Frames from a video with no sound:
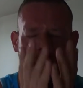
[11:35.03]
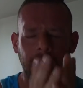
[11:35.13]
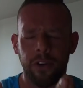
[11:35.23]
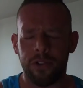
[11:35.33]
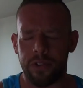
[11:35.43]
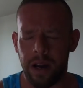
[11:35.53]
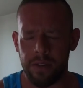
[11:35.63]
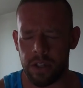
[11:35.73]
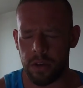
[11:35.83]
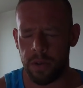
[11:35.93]
I know
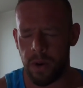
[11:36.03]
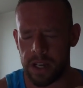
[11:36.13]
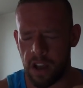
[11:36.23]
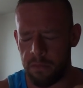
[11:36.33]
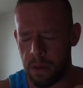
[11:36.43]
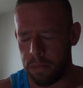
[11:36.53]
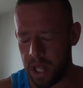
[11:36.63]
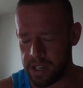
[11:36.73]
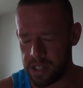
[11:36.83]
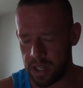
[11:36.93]
drivers at WS that have been
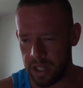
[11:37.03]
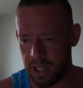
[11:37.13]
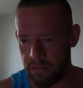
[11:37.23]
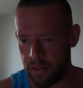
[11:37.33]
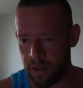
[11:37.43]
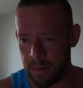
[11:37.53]
planning to leave